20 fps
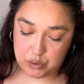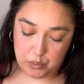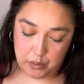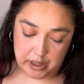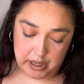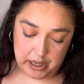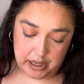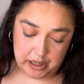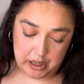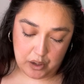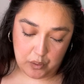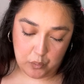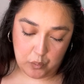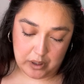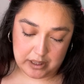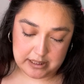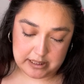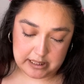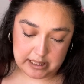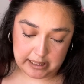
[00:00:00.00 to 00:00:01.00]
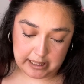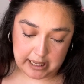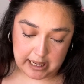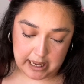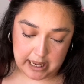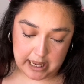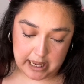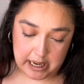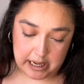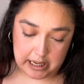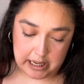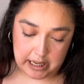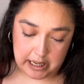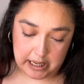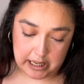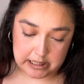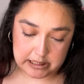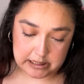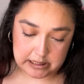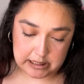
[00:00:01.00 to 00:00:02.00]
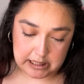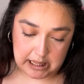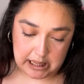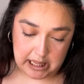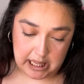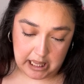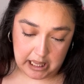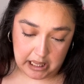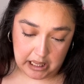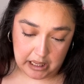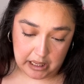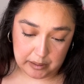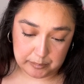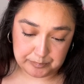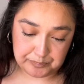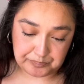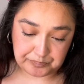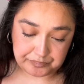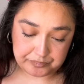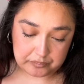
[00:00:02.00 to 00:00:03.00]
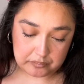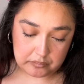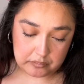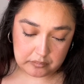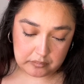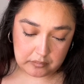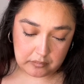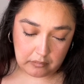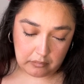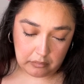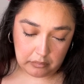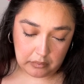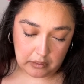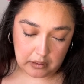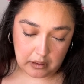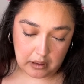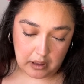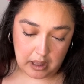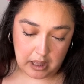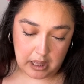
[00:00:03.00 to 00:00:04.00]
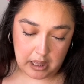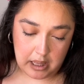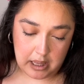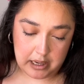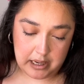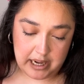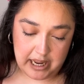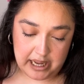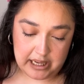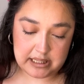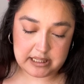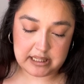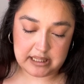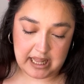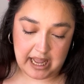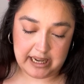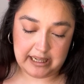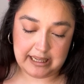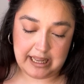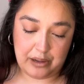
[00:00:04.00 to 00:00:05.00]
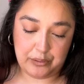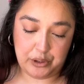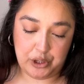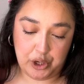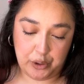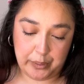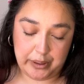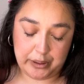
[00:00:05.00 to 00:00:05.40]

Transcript: one, once again, it's the NYX Line Loud No